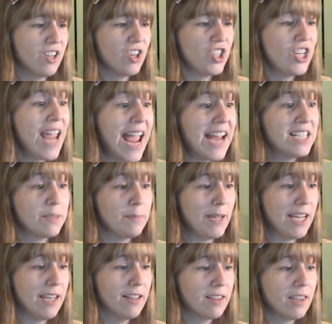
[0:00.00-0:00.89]
She hates
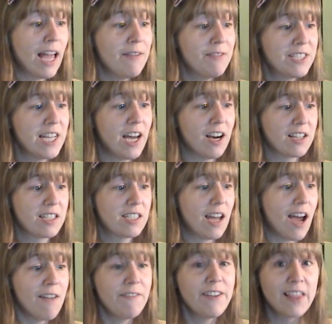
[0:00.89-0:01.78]
me. Life sucks.
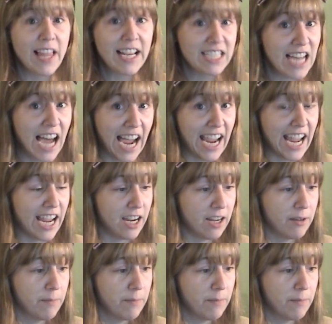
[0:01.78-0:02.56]
I feel like dying.